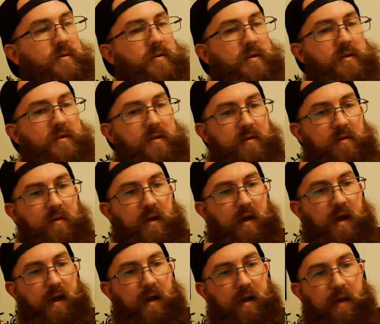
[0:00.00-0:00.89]
This little
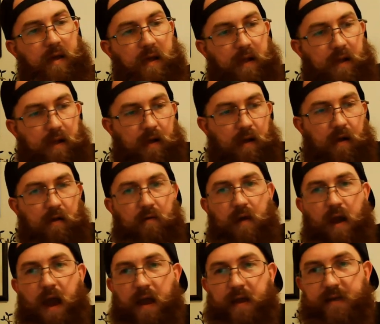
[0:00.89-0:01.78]
guy. All
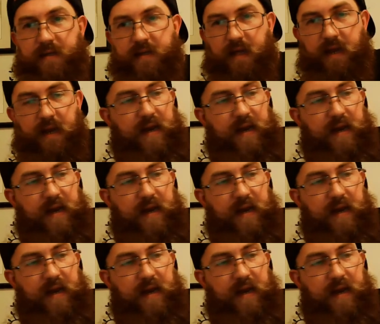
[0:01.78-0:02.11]
right.